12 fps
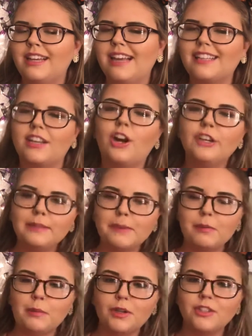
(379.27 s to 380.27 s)
It's like, are you a
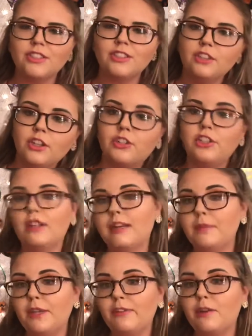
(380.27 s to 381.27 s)
people person? Do you
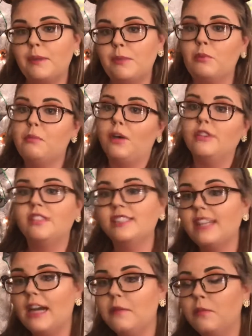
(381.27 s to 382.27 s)
like being around people most of the
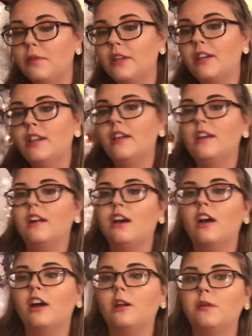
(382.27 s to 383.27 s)
time?
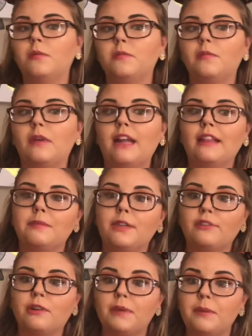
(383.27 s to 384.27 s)
I like
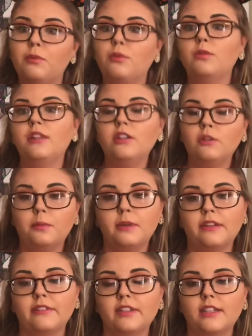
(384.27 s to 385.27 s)
being around people a little
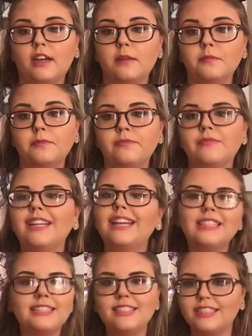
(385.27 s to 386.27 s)
bit of the time.
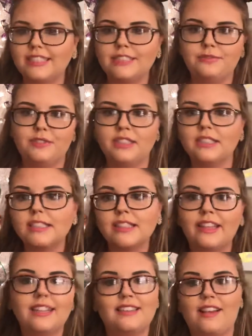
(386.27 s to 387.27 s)
It's just different things.